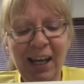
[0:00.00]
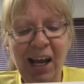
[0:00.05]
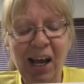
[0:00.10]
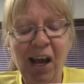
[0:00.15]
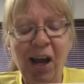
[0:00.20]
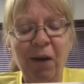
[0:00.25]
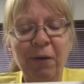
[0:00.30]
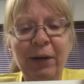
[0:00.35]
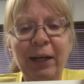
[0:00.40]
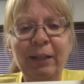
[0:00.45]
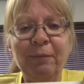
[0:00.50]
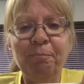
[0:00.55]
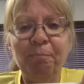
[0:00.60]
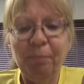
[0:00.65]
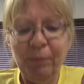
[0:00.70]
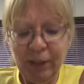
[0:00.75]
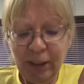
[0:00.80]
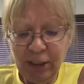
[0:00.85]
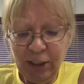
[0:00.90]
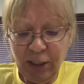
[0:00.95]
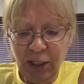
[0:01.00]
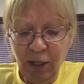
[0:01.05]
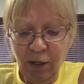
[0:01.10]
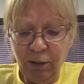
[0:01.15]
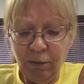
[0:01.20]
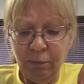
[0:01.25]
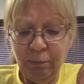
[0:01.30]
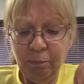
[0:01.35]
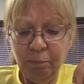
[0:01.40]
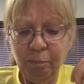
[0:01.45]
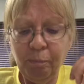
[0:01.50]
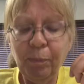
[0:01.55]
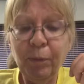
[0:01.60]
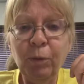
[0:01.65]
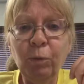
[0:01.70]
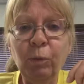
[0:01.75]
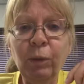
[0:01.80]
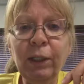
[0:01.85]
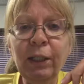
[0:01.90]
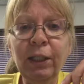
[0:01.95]
All right. So
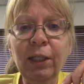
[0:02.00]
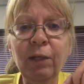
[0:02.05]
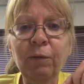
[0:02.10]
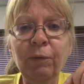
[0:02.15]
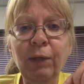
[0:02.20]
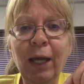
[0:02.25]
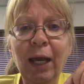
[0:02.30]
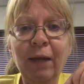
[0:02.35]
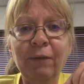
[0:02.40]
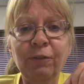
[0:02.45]
one thing we have